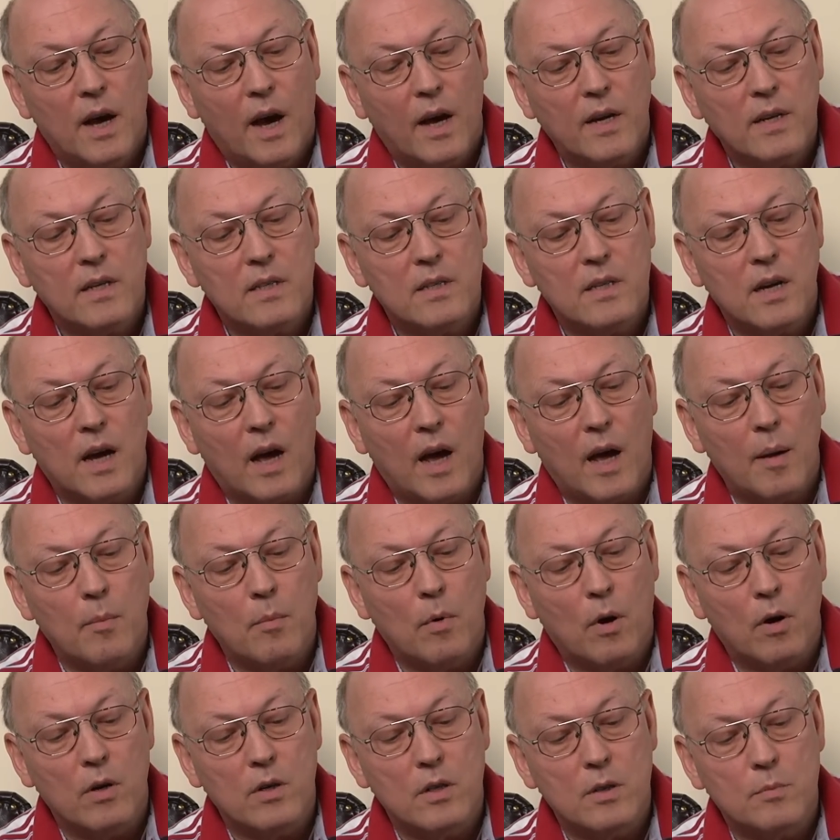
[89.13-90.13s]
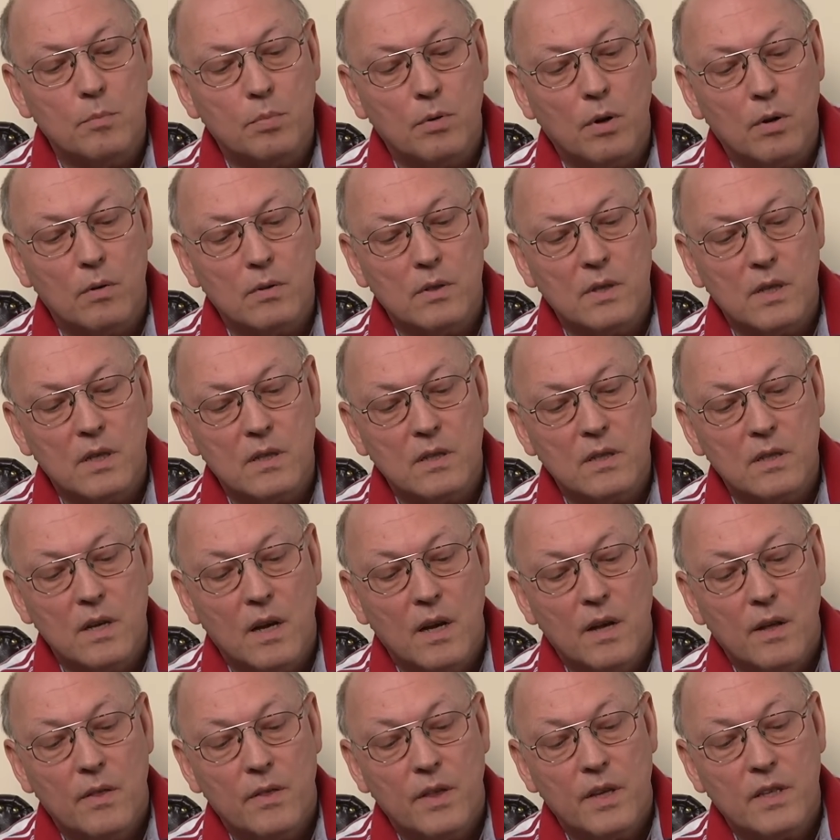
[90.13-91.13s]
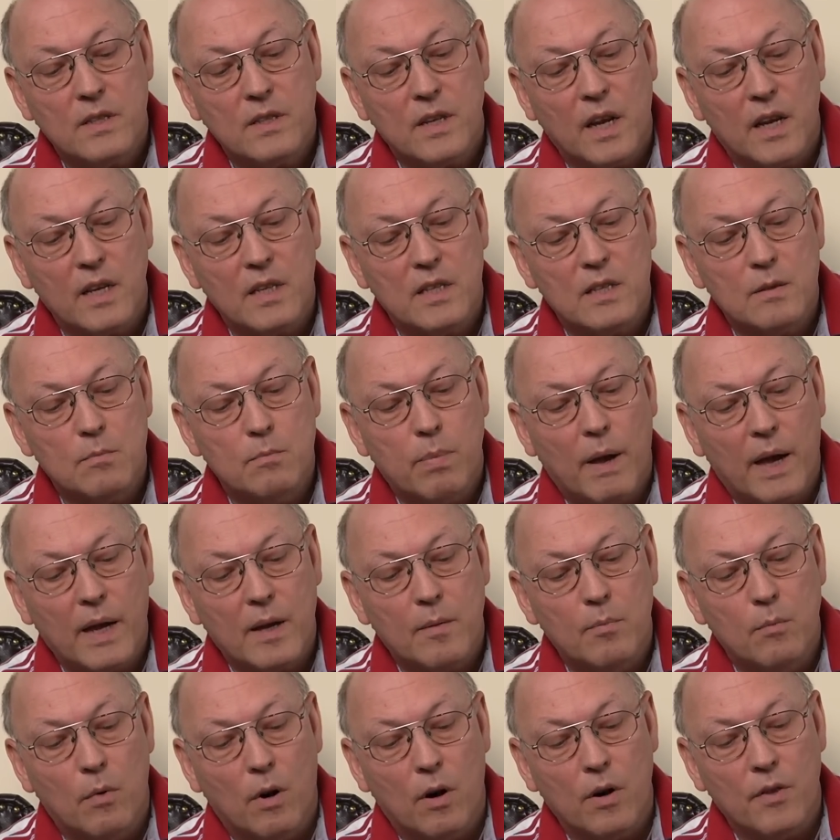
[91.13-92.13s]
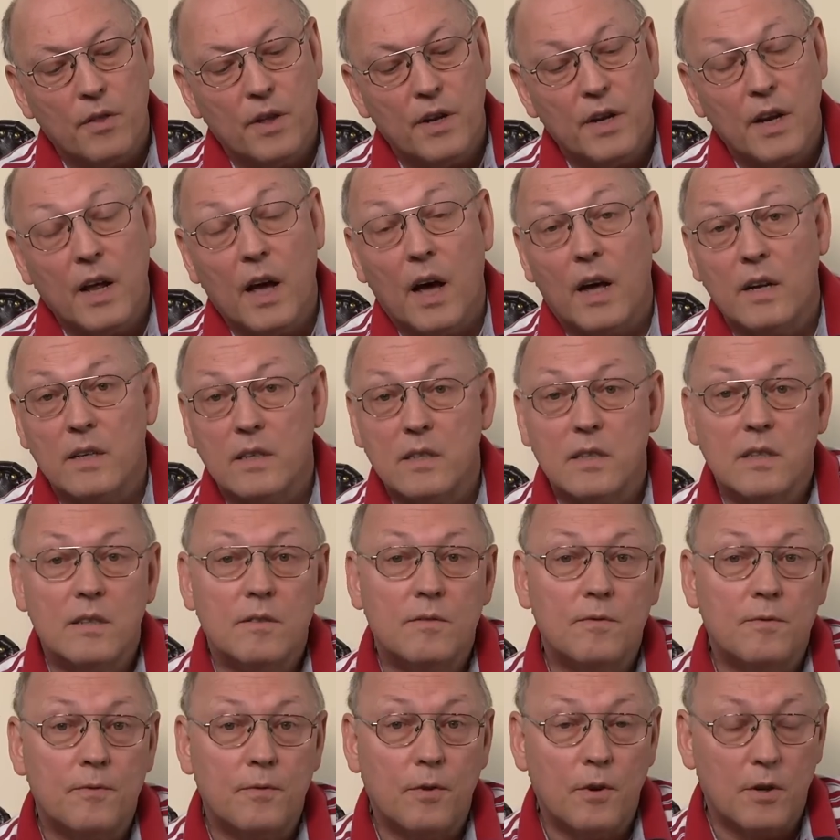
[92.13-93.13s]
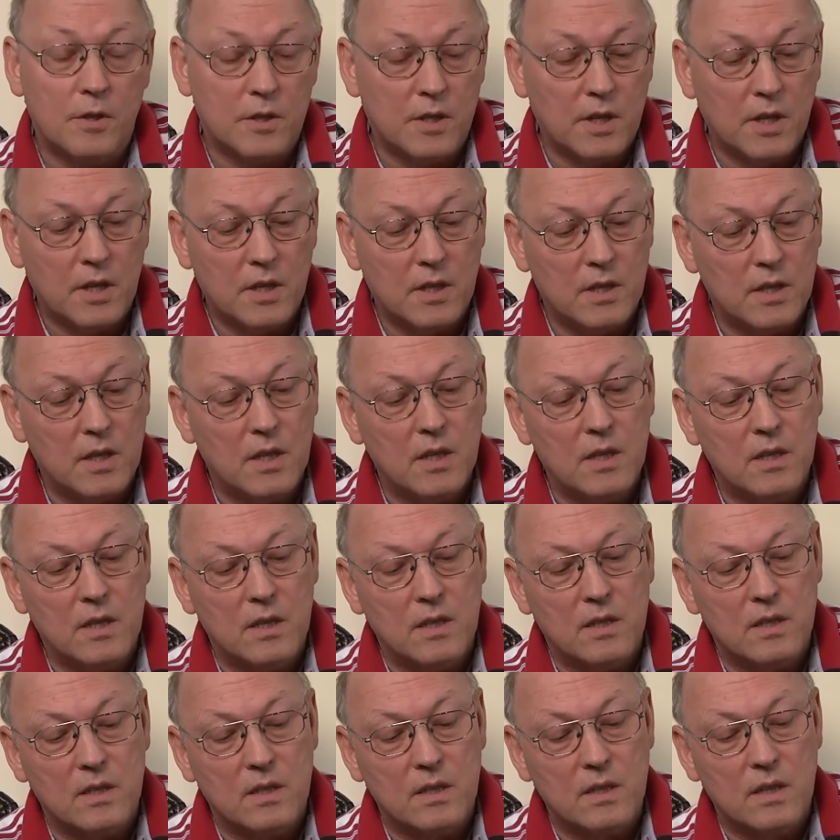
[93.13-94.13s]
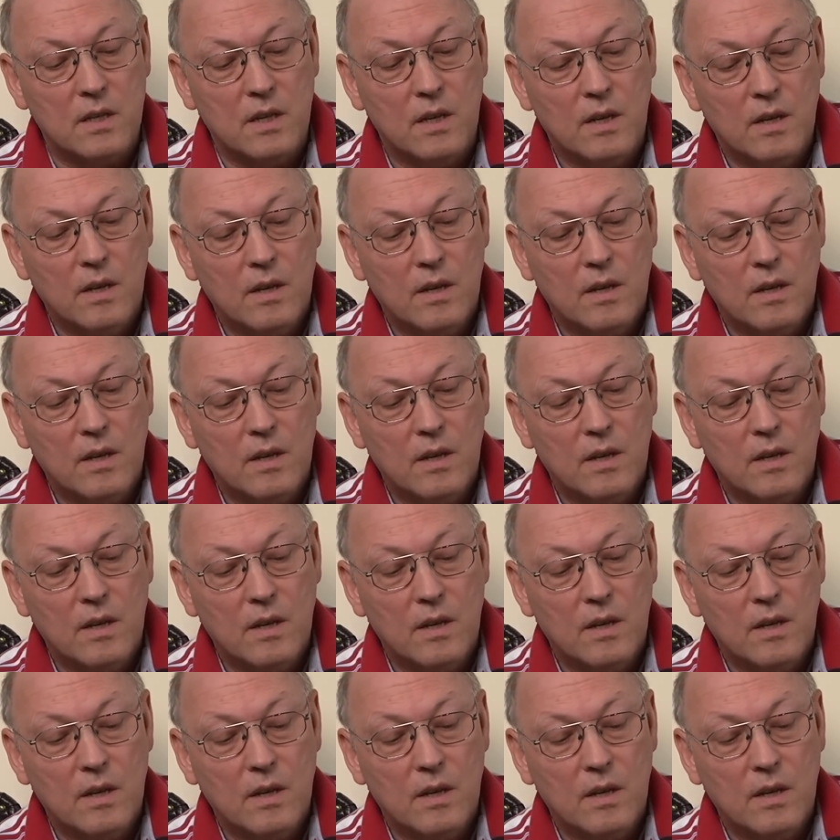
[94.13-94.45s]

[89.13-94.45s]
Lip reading: and a time-honored process that dates back more than 140 years.